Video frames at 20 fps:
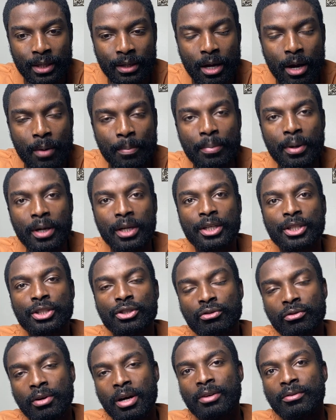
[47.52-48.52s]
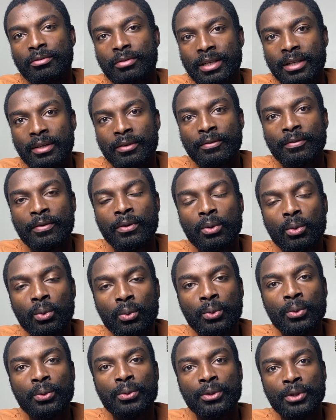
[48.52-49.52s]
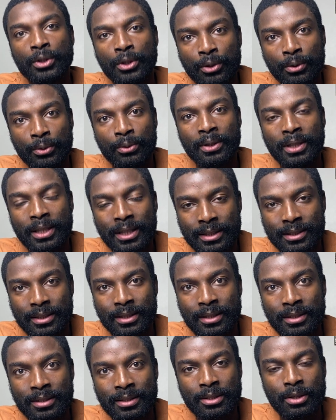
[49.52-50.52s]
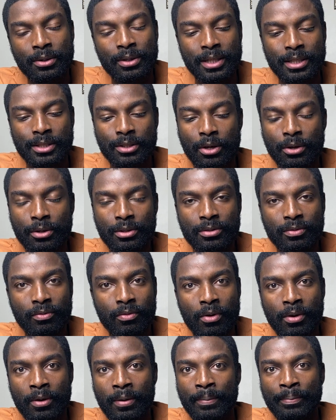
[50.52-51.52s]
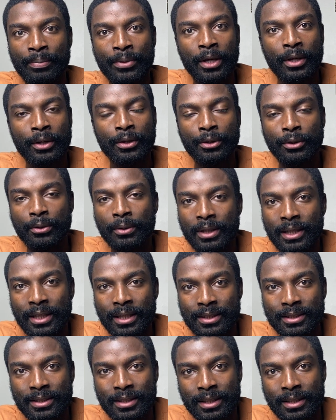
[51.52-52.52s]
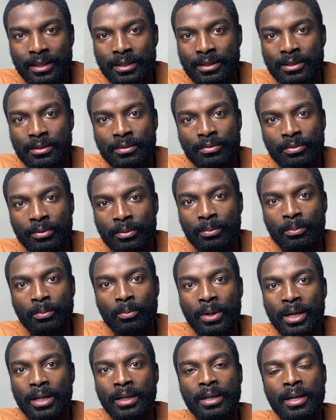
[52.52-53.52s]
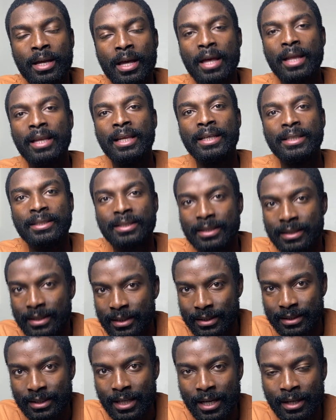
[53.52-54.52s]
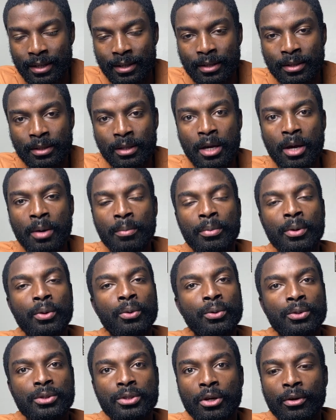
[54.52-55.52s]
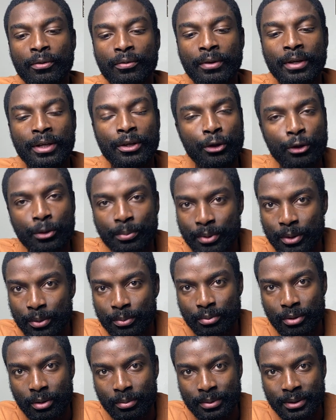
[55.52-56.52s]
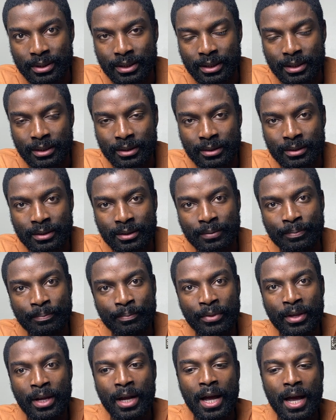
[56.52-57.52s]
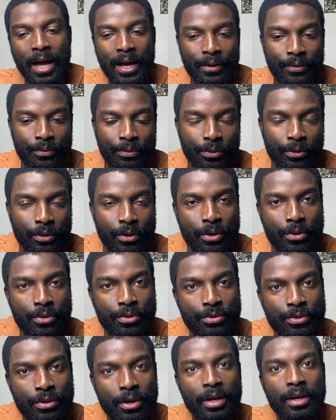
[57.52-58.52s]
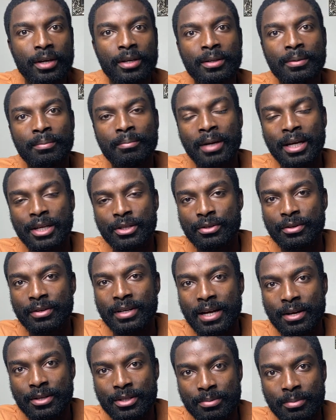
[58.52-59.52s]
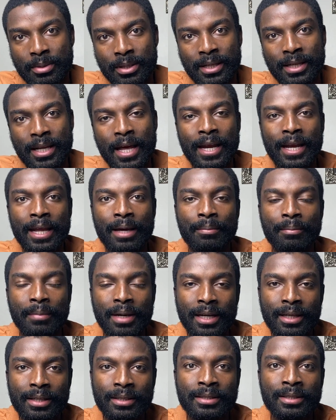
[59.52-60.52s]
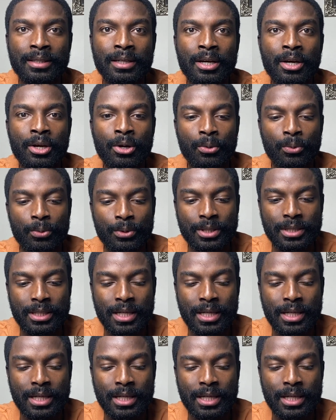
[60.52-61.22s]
abolish ground rent for all new leases. So this goes for new leases from when a lease is extended, but also for new build properties. And the third major announcement that they made was